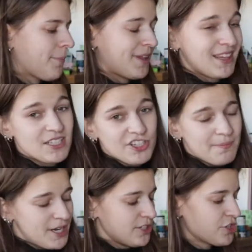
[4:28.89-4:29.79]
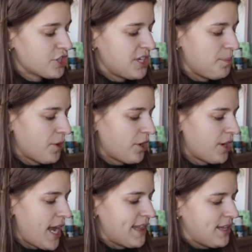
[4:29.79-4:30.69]
but these are much
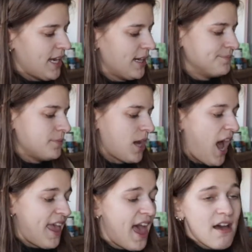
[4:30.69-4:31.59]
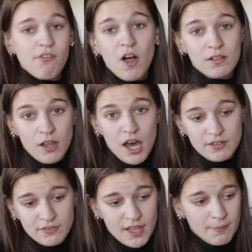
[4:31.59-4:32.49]
cheaper and then I have a
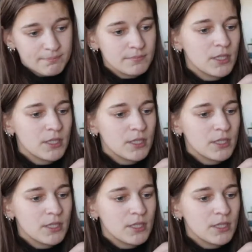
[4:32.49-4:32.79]
lot of them.